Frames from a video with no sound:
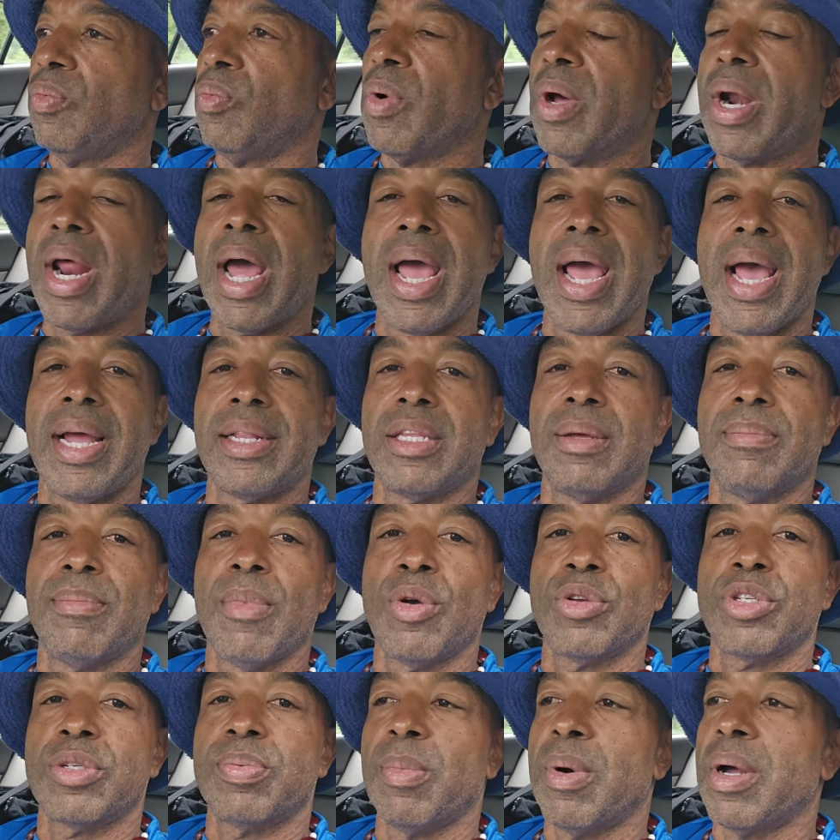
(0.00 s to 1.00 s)
When I had the
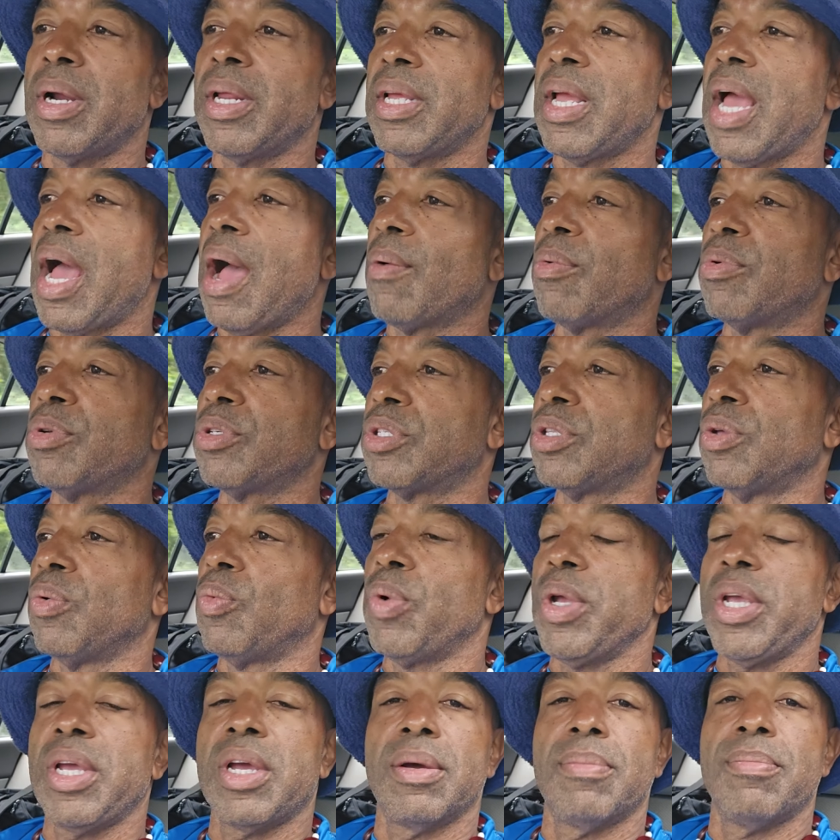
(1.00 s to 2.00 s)
most money, I was the
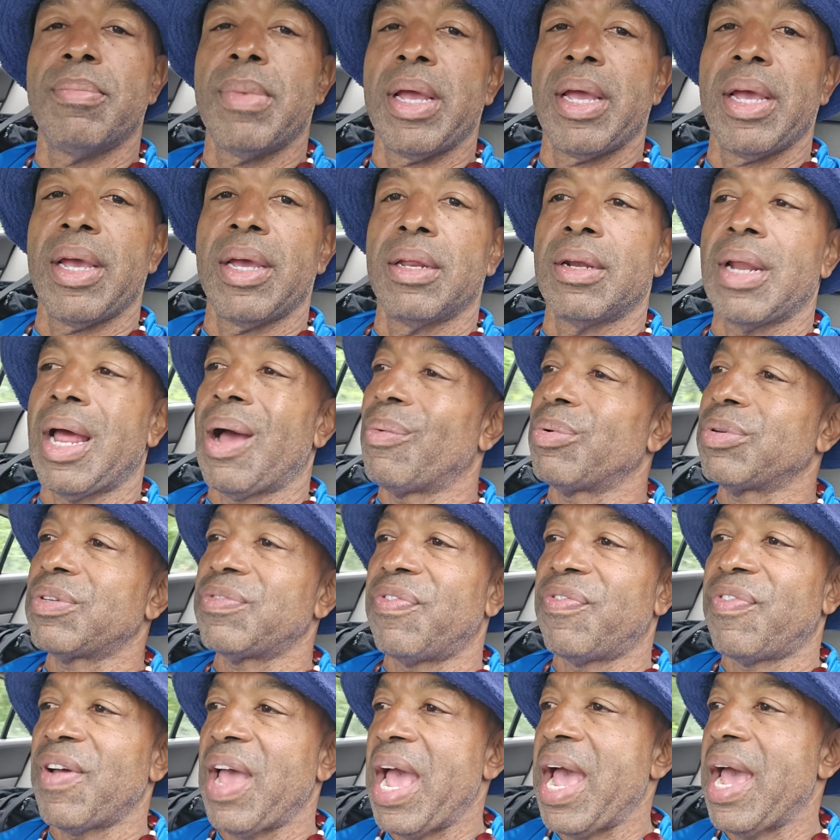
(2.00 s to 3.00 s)
weaker man. I was
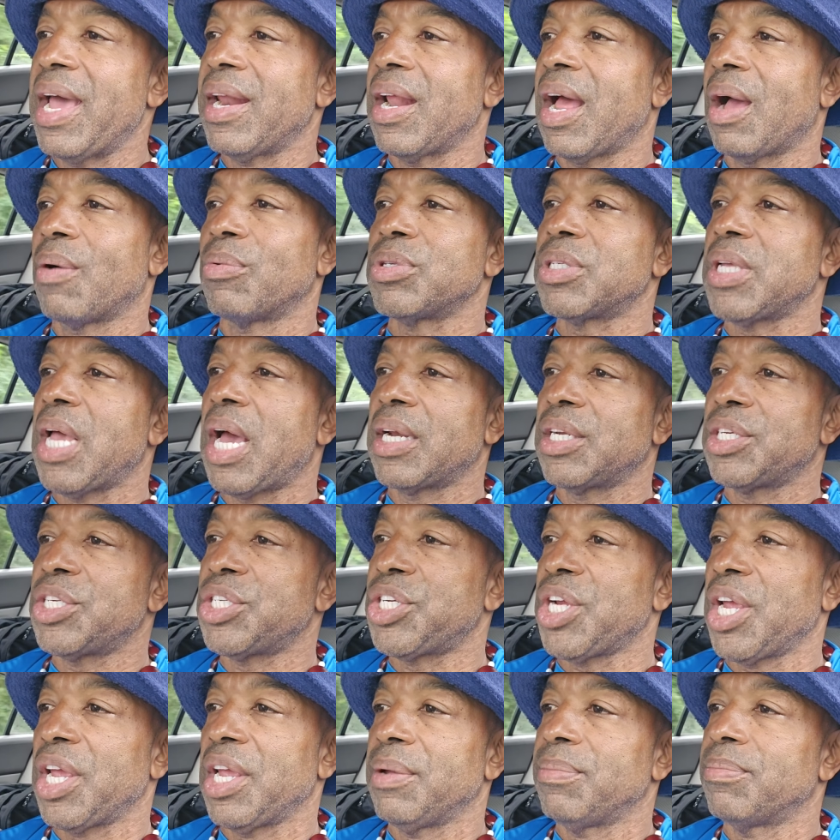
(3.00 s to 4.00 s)
fat. I was out of
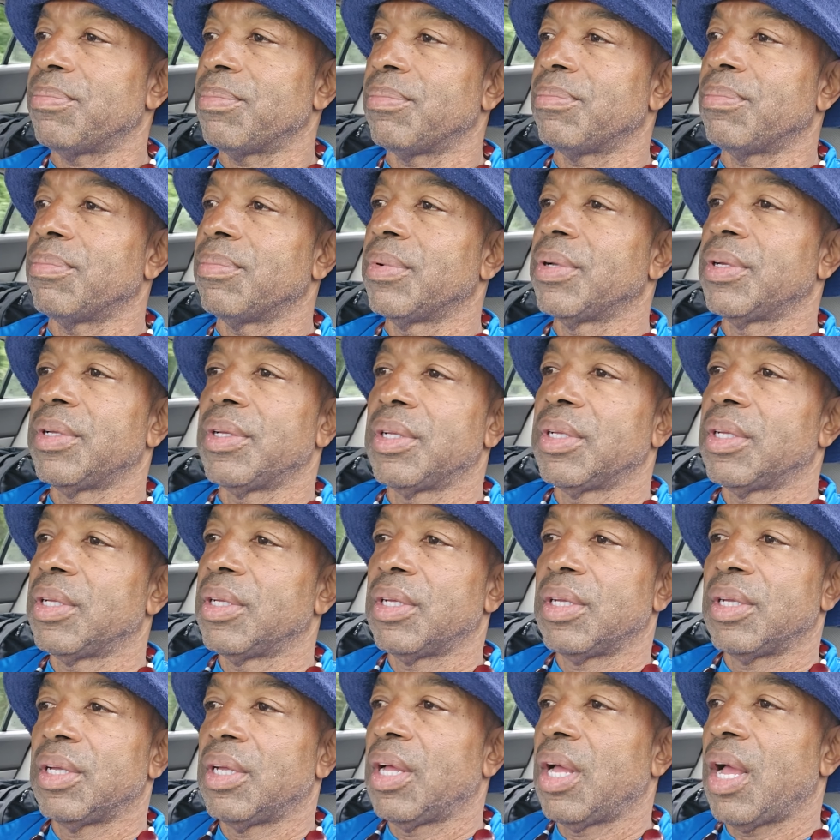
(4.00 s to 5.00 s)
shape.
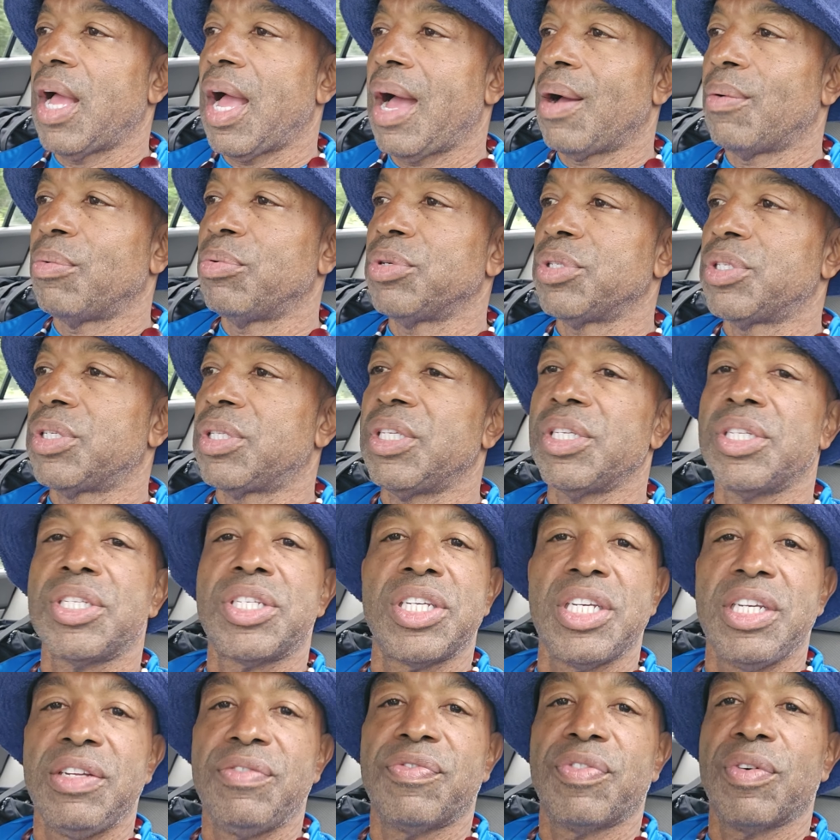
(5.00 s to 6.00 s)
I was
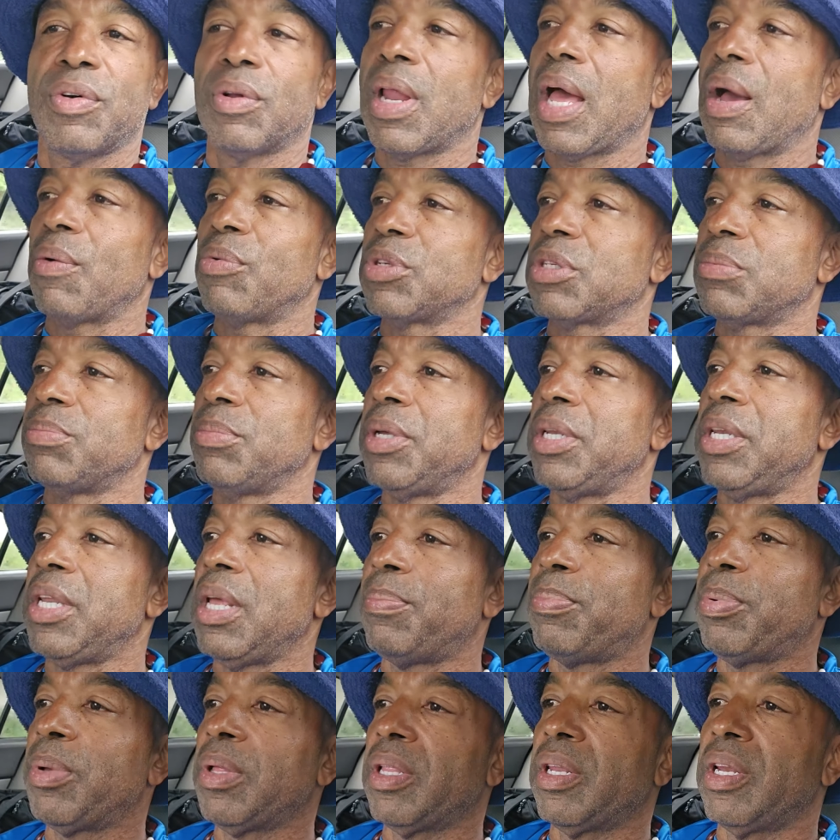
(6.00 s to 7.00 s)
deceitful. I was
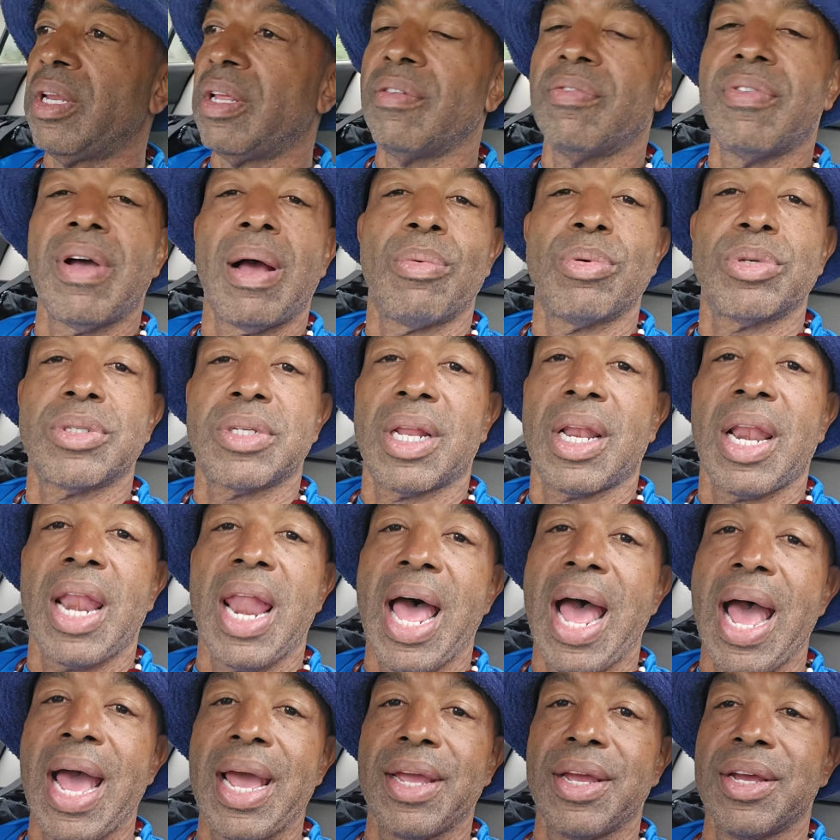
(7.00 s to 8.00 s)
manipulative. I was a
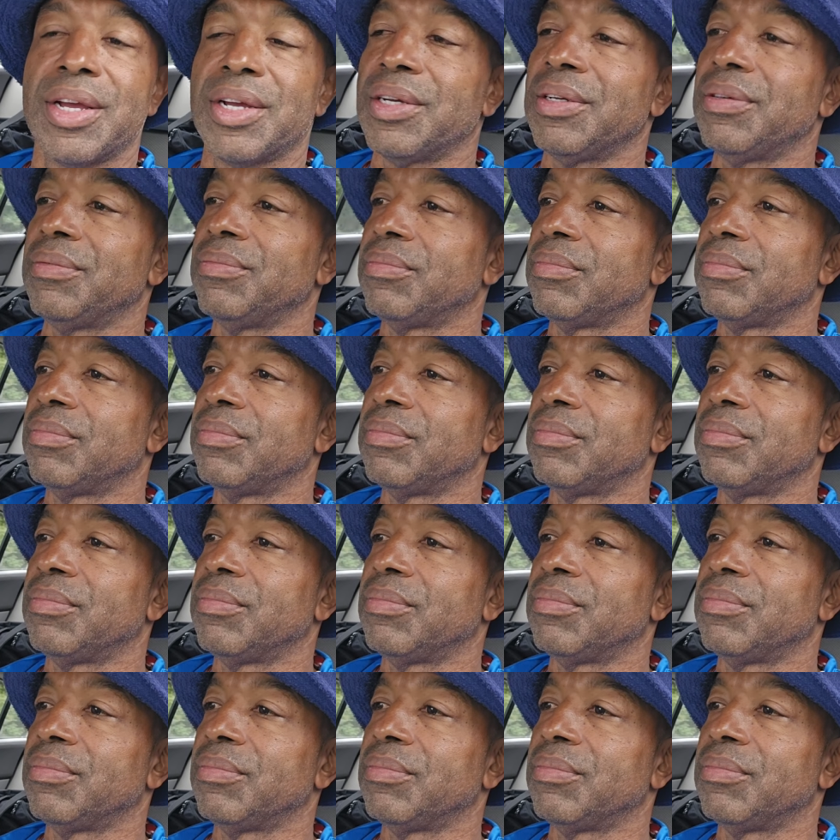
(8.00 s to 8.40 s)
liar.